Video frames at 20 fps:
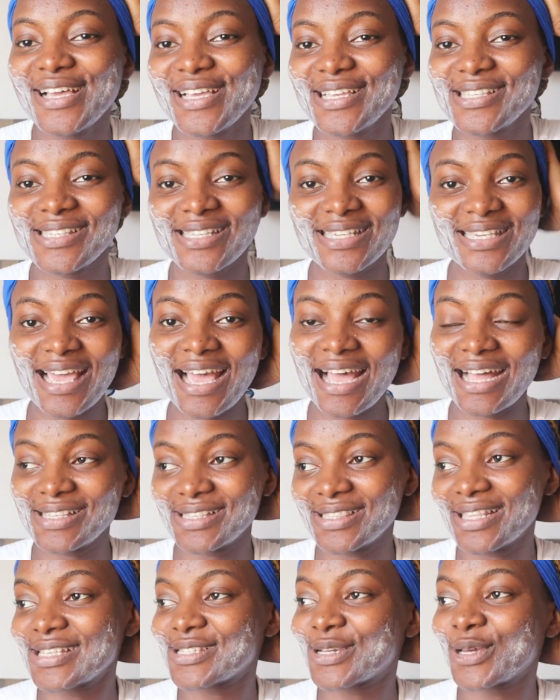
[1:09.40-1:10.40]
So yeah,
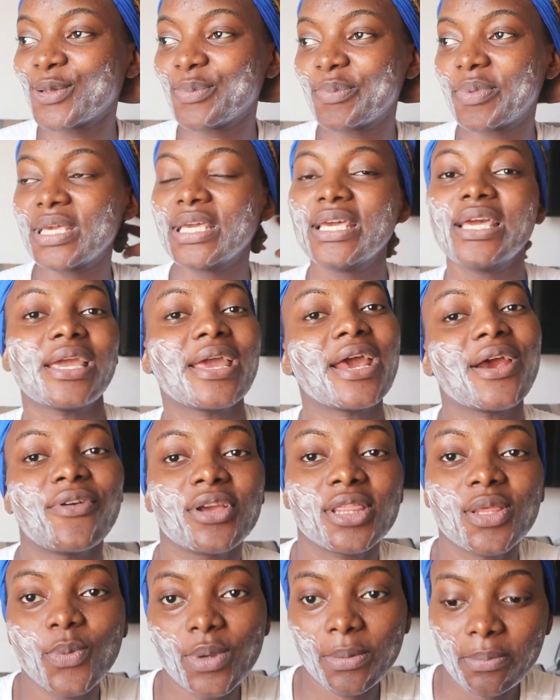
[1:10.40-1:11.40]
today's gonna be a get
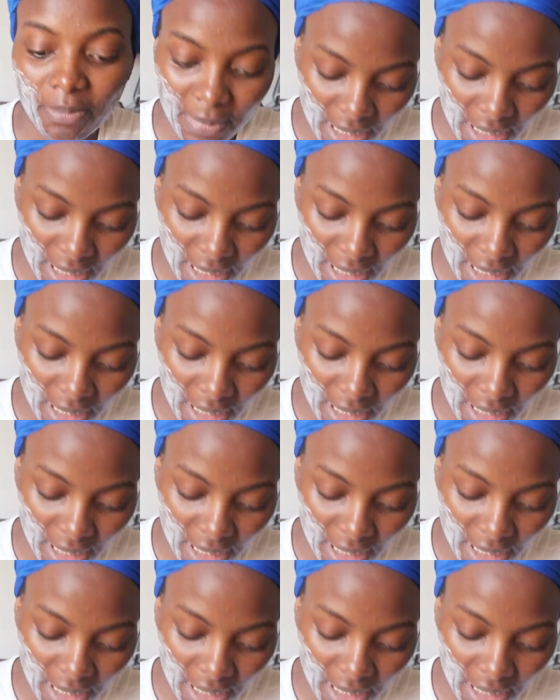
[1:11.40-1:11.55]
ready with